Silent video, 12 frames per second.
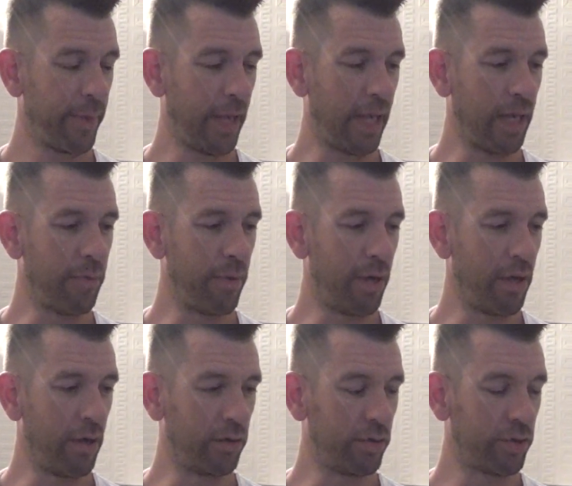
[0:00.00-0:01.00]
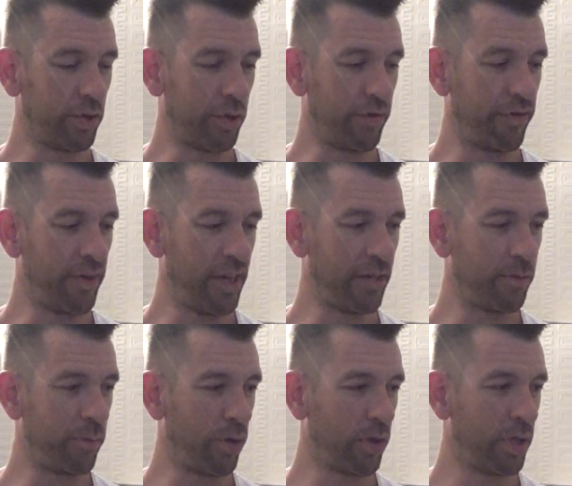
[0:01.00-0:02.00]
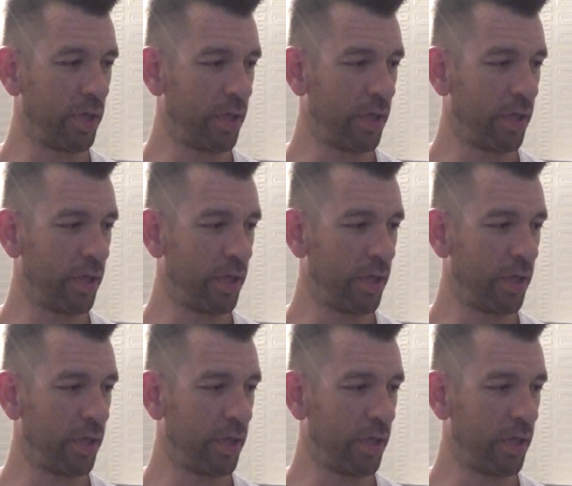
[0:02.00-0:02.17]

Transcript: eBay and also Facebook.